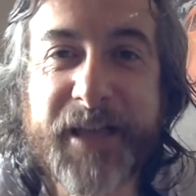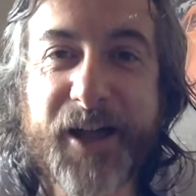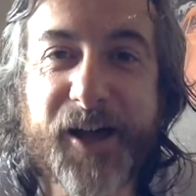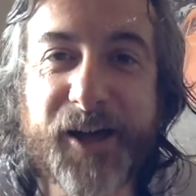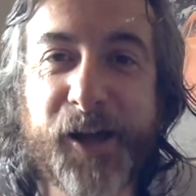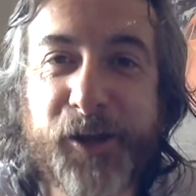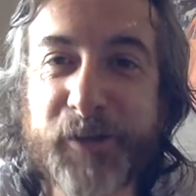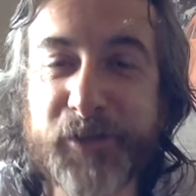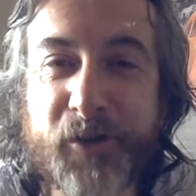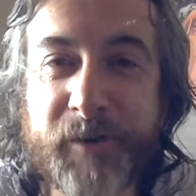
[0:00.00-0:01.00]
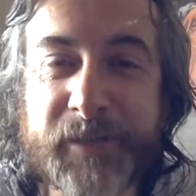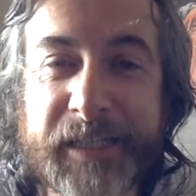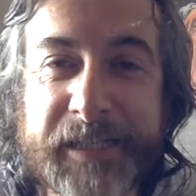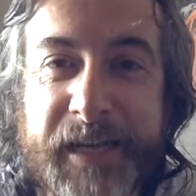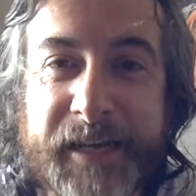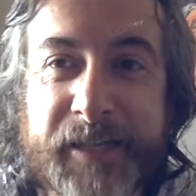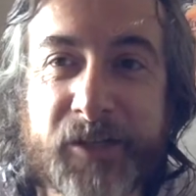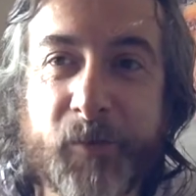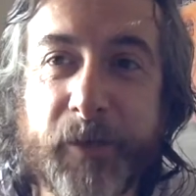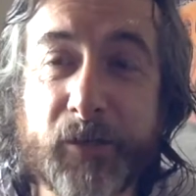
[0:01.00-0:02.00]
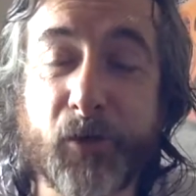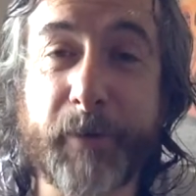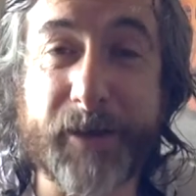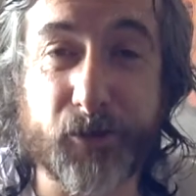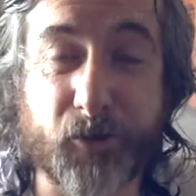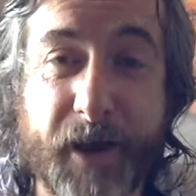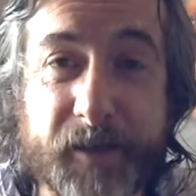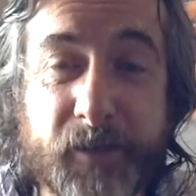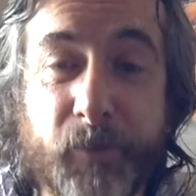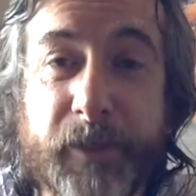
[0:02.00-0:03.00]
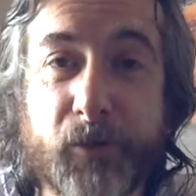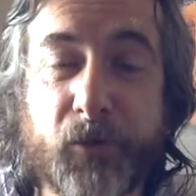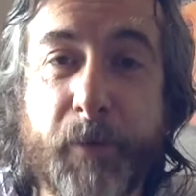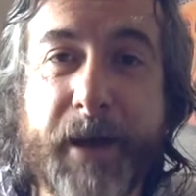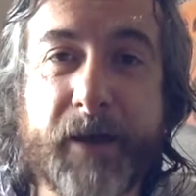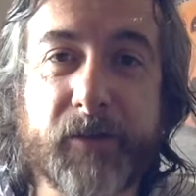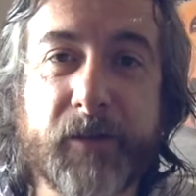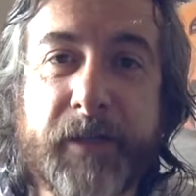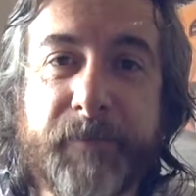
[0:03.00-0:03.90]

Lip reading: A lot of times these days, we talk about stress and we talk about